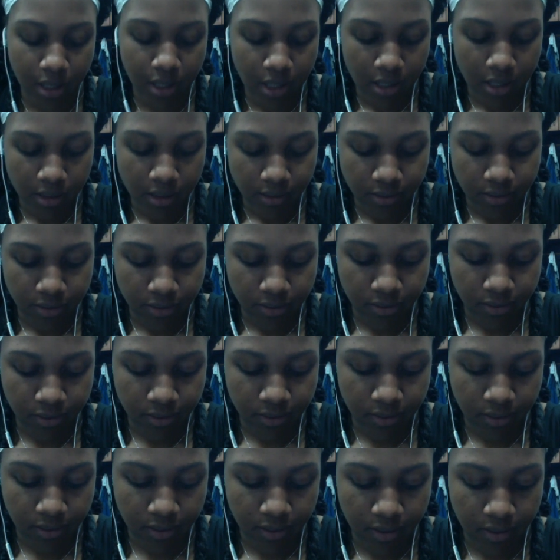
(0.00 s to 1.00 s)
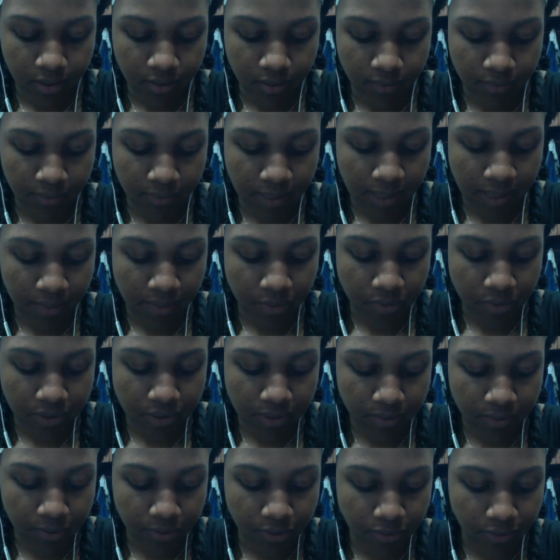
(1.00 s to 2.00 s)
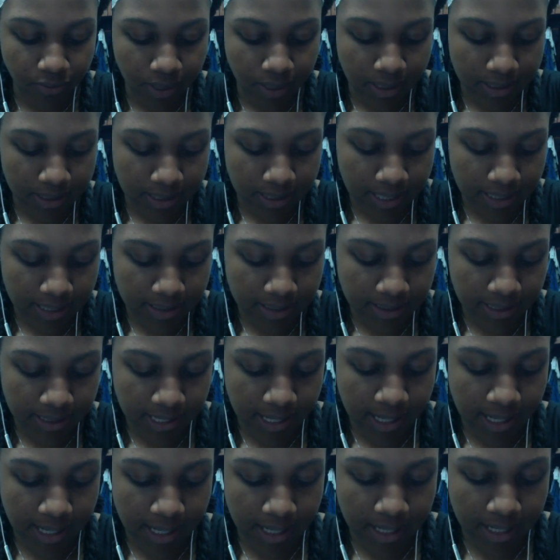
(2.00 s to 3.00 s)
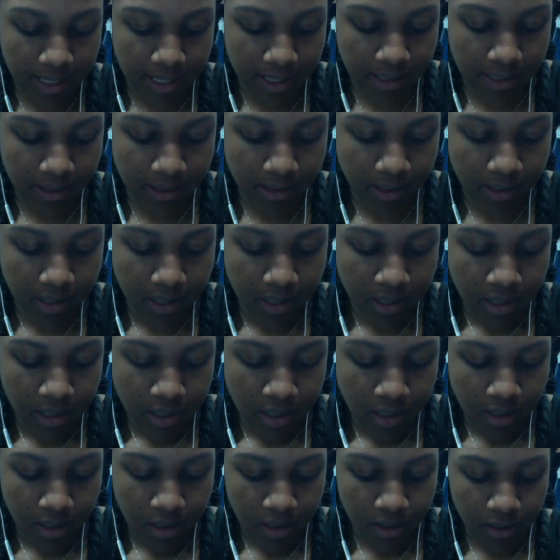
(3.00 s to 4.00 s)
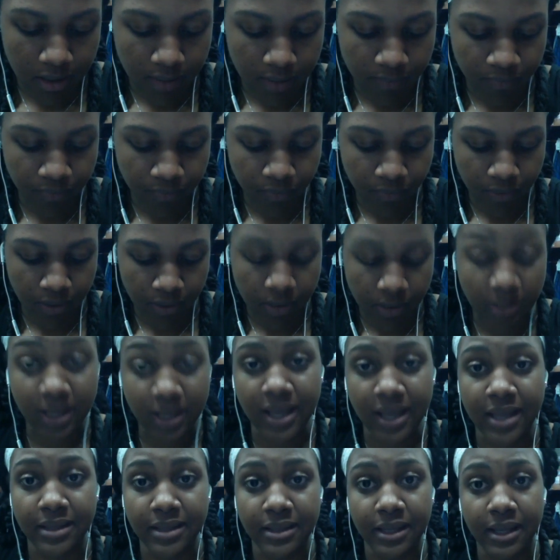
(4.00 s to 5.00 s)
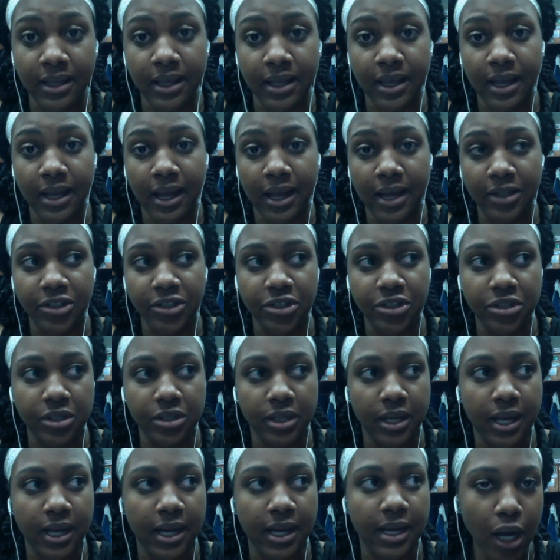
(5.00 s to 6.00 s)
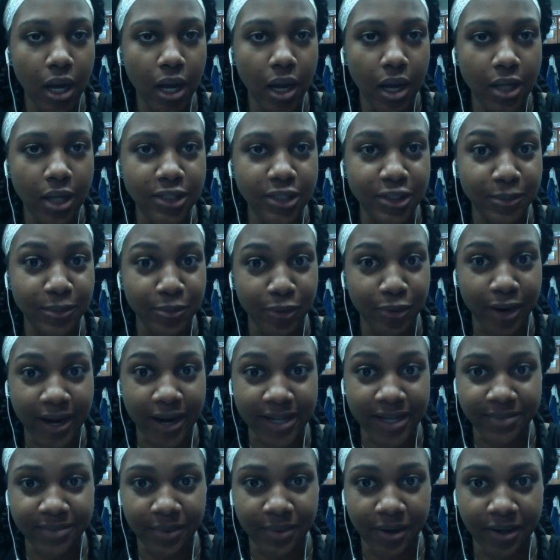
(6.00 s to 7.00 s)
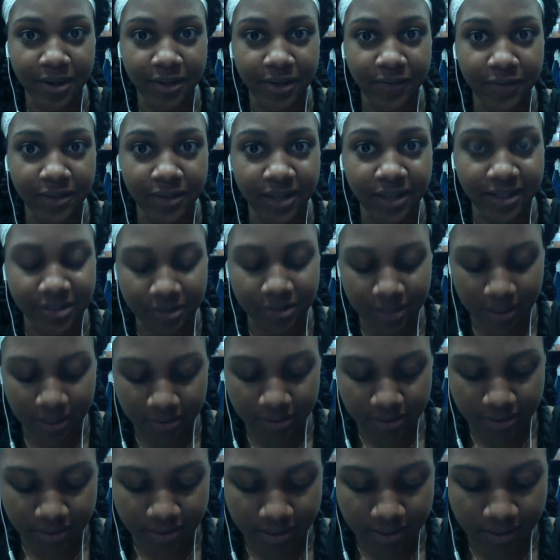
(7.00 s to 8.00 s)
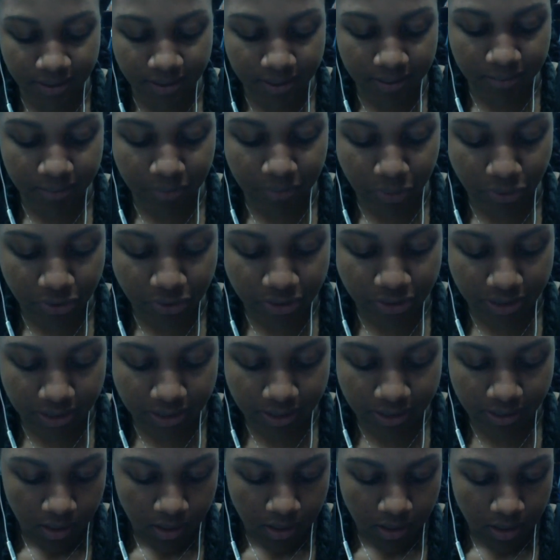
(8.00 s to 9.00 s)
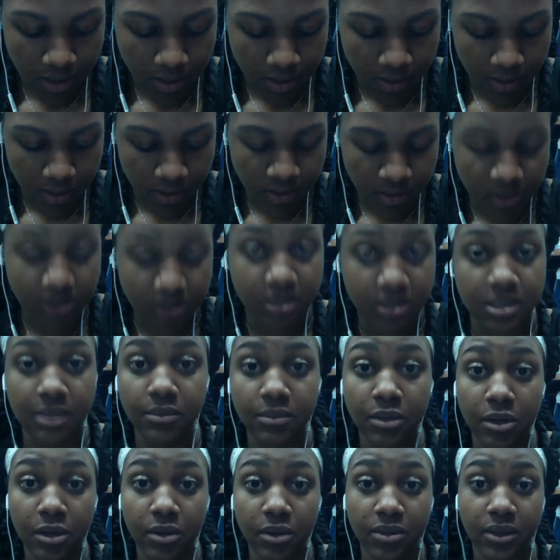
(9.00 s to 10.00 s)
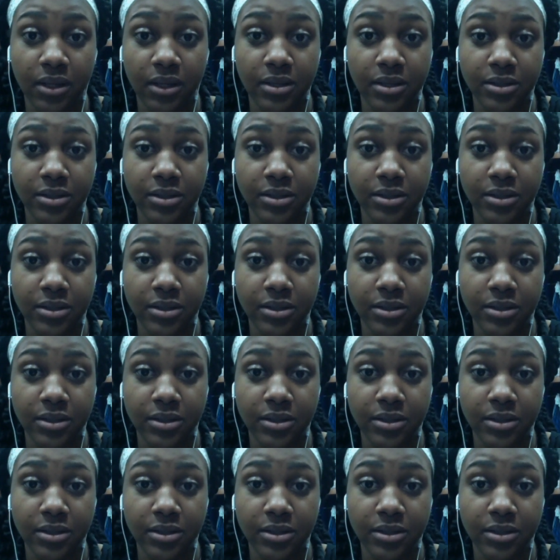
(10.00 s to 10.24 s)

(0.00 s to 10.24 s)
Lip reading: So Cammy was able to recognize that, and in the end, they actually had a surprise party for that. So that was another emotion. Other similar things